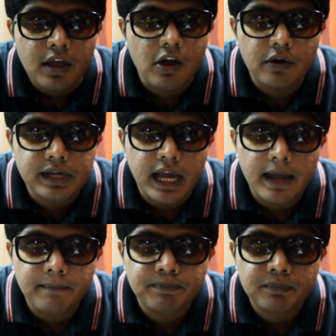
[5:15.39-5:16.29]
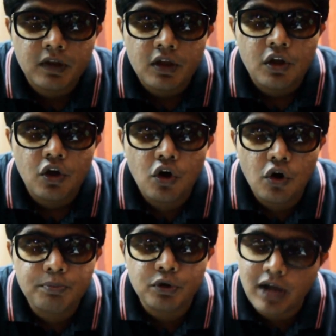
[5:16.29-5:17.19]
Okay,
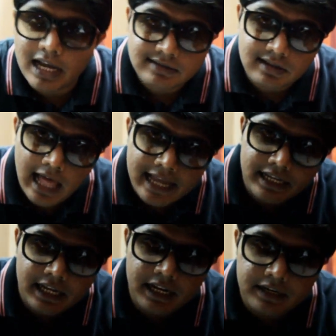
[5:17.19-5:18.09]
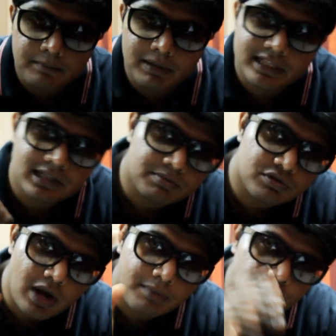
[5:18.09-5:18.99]
hope you guys like it. Please
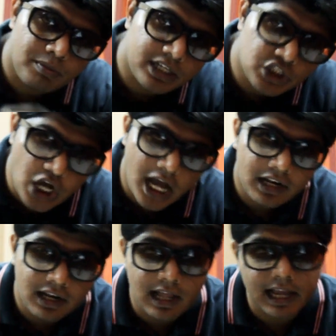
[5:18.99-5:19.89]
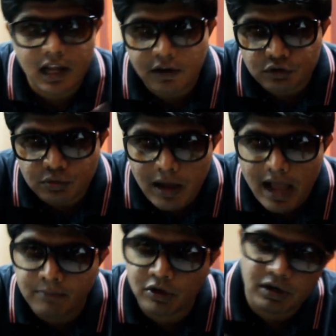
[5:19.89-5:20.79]
subscribe to my channel. I love
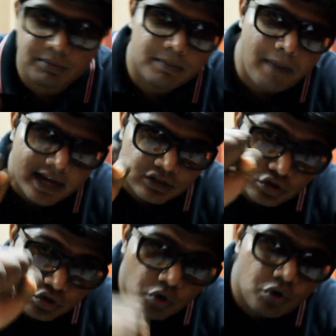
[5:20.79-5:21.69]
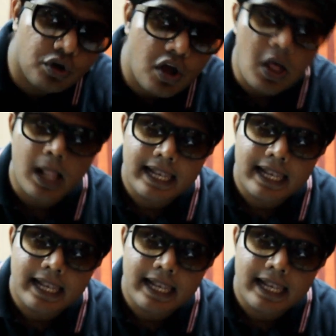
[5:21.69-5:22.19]
Dubai. I'm gonna be back soon.